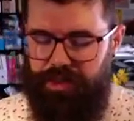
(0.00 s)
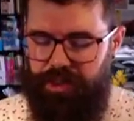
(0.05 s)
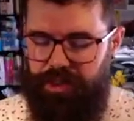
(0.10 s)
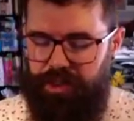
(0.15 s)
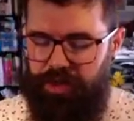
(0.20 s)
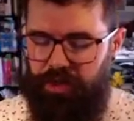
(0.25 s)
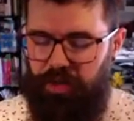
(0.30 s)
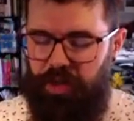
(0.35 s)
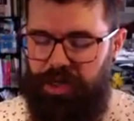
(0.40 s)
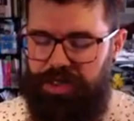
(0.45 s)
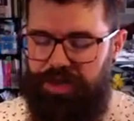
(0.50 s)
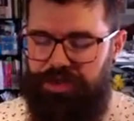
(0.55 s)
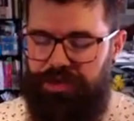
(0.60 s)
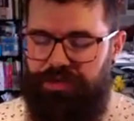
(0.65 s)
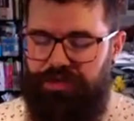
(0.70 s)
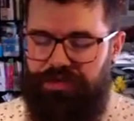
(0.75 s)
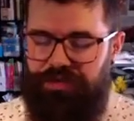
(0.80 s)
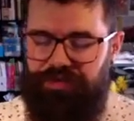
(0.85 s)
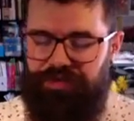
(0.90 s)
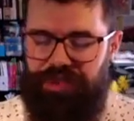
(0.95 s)
And I want you to
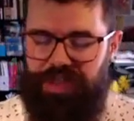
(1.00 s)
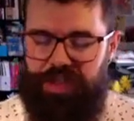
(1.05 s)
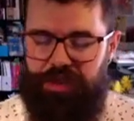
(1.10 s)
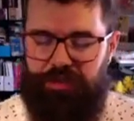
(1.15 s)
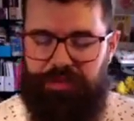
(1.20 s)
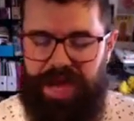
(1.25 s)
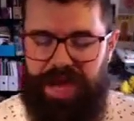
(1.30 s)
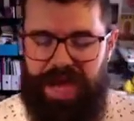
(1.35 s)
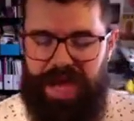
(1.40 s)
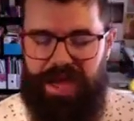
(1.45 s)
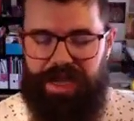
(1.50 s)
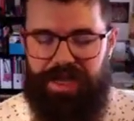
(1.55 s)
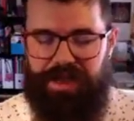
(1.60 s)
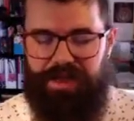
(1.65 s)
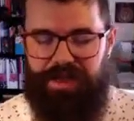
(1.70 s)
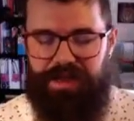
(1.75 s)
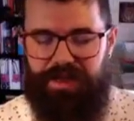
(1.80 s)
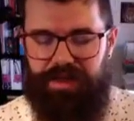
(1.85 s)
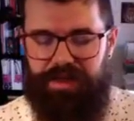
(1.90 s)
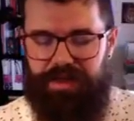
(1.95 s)
feel back
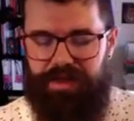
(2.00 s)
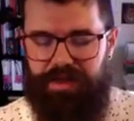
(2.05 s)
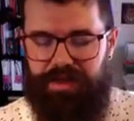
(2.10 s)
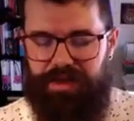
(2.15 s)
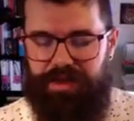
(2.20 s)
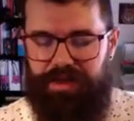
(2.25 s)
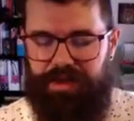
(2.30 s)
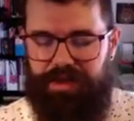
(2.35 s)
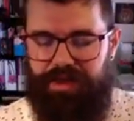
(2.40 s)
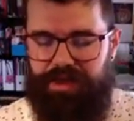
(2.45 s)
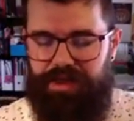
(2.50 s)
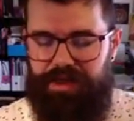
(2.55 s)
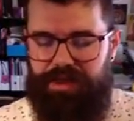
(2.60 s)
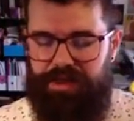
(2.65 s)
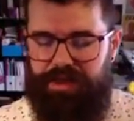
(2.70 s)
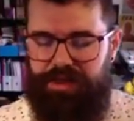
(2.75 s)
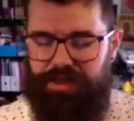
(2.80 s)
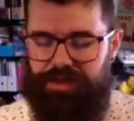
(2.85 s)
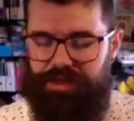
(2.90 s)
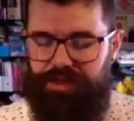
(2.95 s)

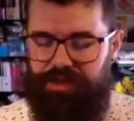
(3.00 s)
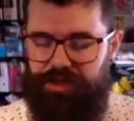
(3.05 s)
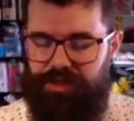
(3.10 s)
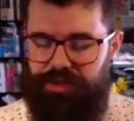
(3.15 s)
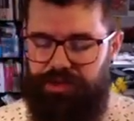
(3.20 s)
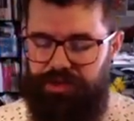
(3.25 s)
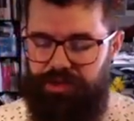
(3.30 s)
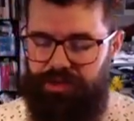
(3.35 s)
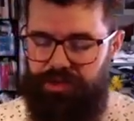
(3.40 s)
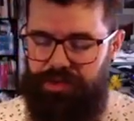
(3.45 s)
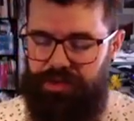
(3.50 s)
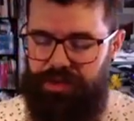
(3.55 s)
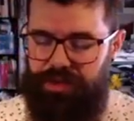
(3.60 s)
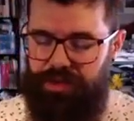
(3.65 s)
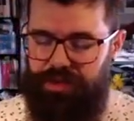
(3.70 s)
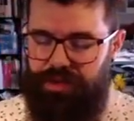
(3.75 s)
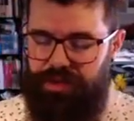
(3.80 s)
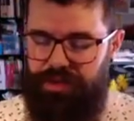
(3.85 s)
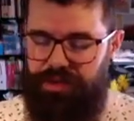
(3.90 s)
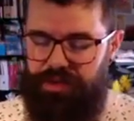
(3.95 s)
to
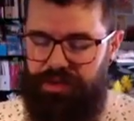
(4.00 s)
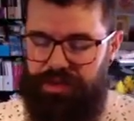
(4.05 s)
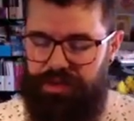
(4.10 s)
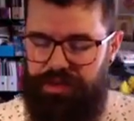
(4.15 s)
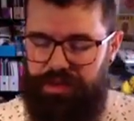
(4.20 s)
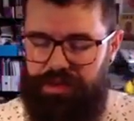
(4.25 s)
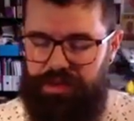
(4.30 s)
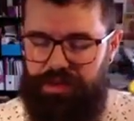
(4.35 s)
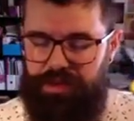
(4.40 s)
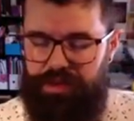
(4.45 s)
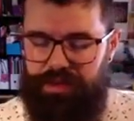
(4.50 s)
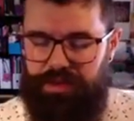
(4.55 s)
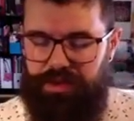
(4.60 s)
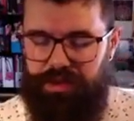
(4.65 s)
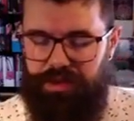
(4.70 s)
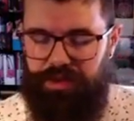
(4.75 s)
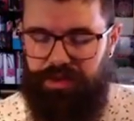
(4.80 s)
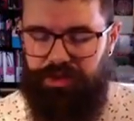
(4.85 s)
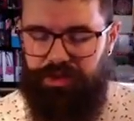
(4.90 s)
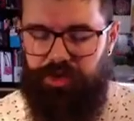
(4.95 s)

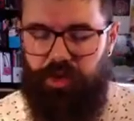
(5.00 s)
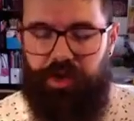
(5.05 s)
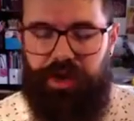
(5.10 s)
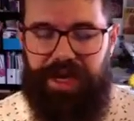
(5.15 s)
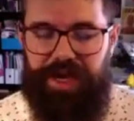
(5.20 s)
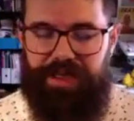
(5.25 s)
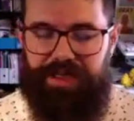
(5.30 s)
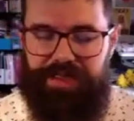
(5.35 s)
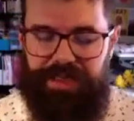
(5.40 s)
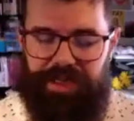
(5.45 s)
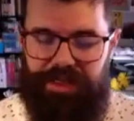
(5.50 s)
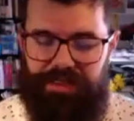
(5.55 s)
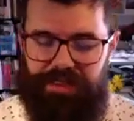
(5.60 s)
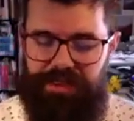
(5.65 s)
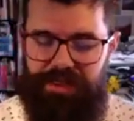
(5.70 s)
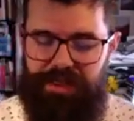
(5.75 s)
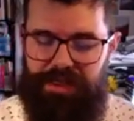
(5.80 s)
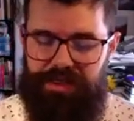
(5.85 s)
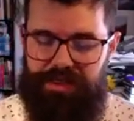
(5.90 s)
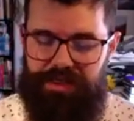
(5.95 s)
your
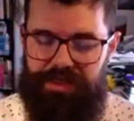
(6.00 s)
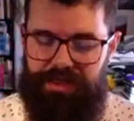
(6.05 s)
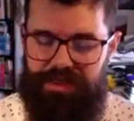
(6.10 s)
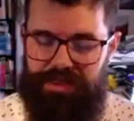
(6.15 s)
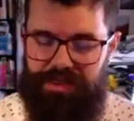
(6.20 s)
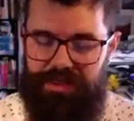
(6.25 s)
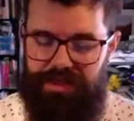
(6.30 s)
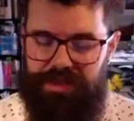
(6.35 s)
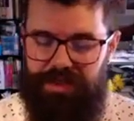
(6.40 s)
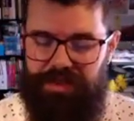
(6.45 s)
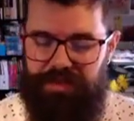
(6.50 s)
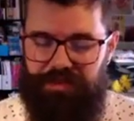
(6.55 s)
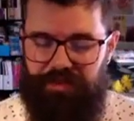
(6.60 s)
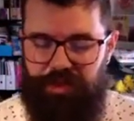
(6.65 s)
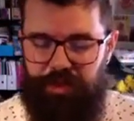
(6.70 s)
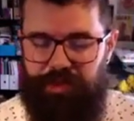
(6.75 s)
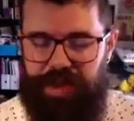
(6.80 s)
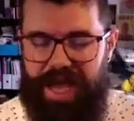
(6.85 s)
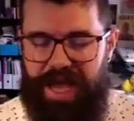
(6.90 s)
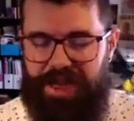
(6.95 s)
ancestors,
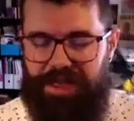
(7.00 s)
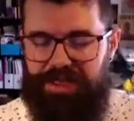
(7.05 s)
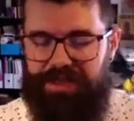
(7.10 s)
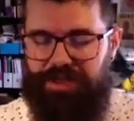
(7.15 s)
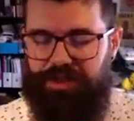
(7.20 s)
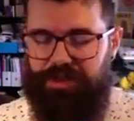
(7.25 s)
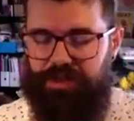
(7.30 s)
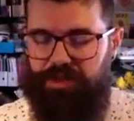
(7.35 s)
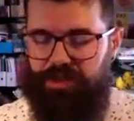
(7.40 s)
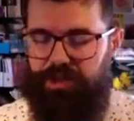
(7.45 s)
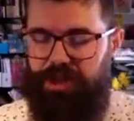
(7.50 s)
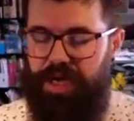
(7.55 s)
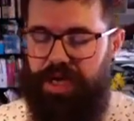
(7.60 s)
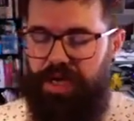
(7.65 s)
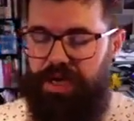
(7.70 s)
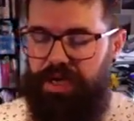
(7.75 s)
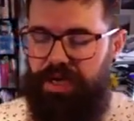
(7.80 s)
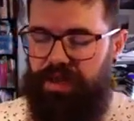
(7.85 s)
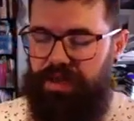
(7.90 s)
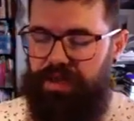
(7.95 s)
feel back to
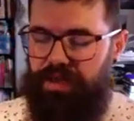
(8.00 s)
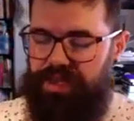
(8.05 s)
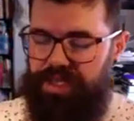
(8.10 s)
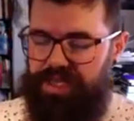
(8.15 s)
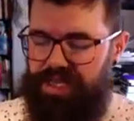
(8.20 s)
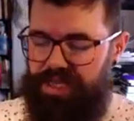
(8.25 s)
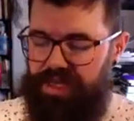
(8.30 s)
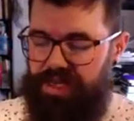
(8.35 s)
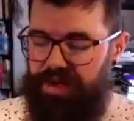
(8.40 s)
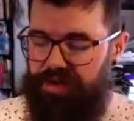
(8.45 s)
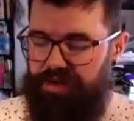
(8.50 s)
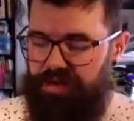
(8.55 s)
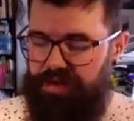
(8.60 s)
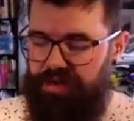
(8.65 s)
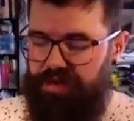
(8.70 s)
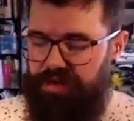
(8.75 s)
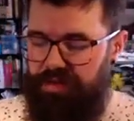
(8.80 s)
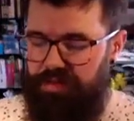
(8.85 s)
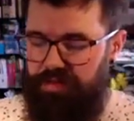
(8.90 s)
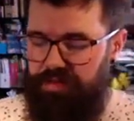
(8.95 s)
the
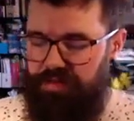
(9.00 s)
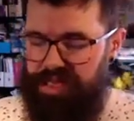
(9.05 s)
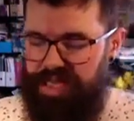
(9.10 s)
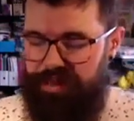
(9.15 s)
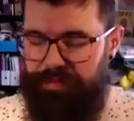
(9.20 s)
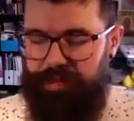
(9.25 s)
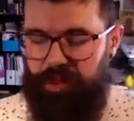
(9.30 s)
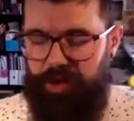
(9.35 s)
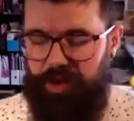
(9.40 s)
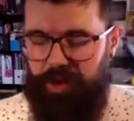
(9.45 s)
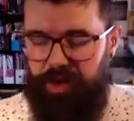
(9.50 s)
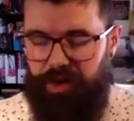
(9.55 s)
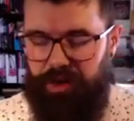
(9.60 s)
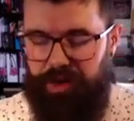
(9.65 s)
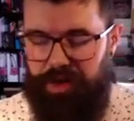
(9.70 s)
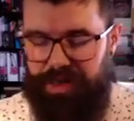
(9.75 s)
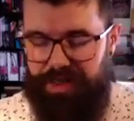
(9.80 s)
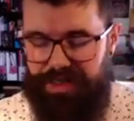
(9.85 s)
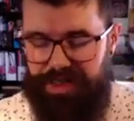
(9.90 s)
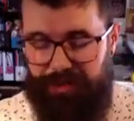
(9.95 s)
people,
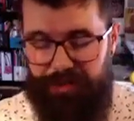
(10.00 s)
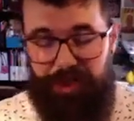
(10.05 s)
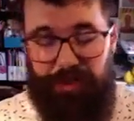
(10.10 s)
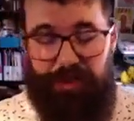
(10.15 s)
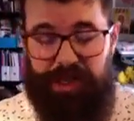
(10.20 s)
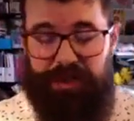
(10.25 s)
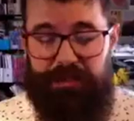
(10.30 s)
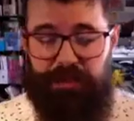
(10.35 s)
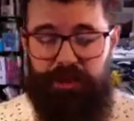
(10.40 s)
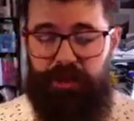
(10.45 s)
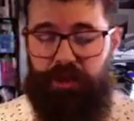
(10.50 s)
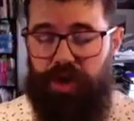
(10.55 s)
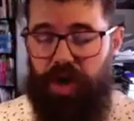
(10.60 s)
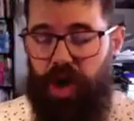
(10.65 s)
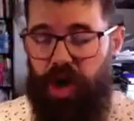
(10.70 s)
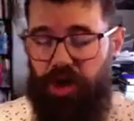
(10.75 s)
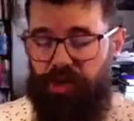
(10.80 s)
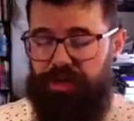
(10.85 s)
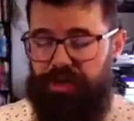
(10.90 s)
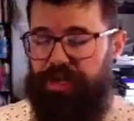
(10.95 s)
some of the people who are
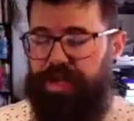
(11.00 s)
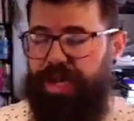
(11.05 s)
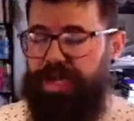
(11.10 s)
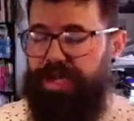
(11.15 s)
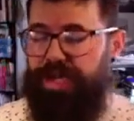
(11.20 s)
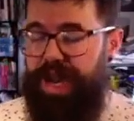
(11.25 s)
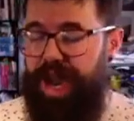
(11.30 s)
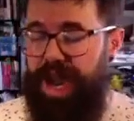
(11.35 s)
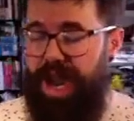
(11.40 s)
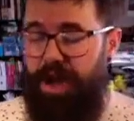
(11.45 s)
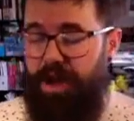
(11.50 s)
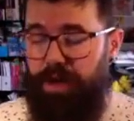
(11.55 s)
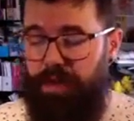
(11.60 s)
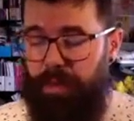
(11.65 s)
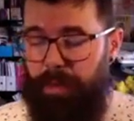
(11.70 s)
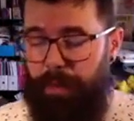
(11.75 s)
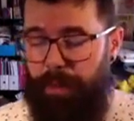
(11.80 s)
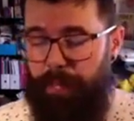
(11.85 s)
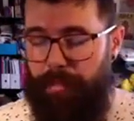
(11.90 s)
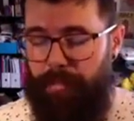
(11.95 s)
on the land
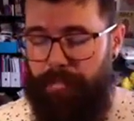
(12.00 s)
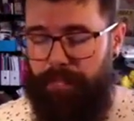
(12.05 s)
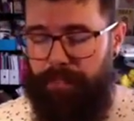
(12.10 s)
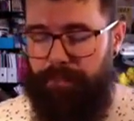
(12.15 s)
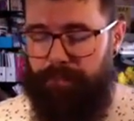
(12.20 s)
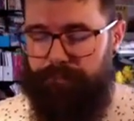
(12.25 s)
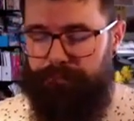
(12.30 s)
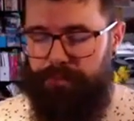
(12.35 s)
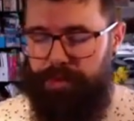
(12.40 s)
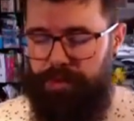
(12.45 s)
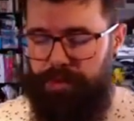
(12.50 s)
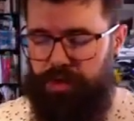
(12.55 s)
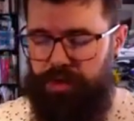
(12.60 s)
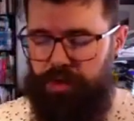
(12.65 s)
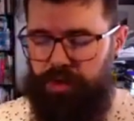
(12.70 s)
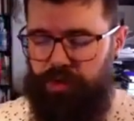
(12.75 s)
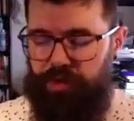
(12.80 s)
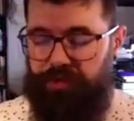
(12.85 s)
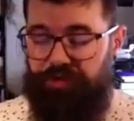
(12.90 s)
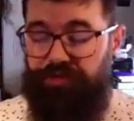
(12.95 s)
now,
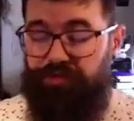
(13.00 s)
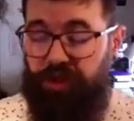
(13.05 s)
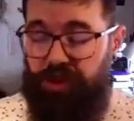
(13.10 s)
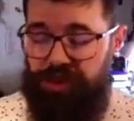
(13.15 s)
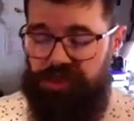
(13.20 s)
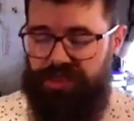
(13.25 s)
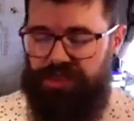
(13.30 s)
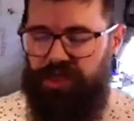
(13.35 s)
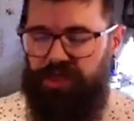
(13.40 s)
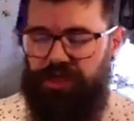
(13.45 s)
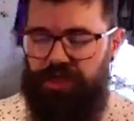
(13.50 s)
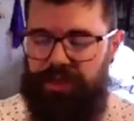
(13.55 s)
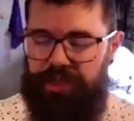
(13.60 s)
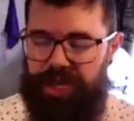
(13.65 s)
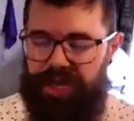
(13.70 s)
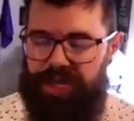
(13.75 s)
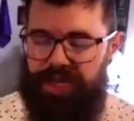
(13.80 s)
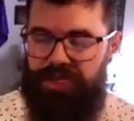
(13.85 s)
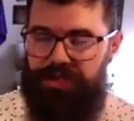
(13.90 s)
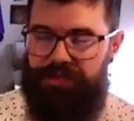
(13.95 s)
who are first on the
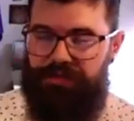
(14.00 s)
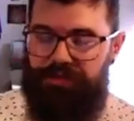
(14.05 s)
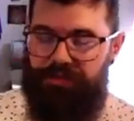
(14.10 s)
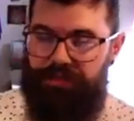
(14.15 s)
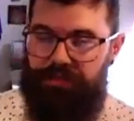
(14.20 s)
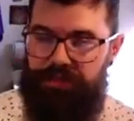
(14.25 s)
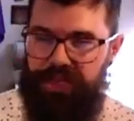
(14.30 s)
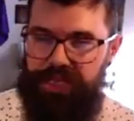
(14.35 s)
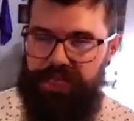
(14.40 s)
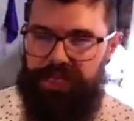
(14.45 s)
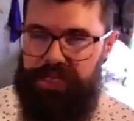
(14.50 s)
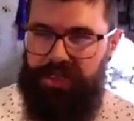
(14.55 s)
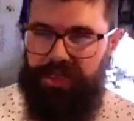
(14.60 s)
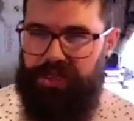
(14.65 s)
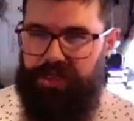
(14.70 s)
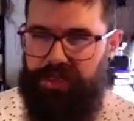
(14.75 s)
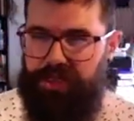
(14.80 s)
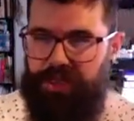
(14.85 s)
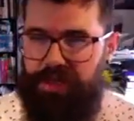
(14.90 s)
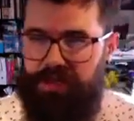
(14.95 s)
land. For me,
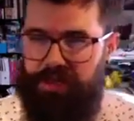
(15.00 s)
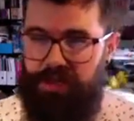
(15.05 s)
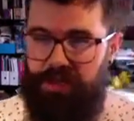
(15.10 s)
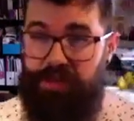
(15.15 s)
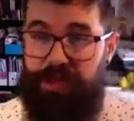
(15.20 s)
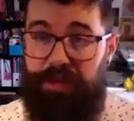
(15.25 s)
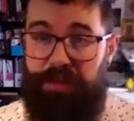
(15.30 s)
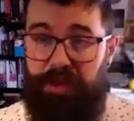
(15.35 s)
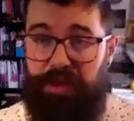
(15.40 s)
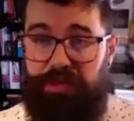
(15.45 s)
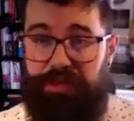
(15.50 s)
those people are the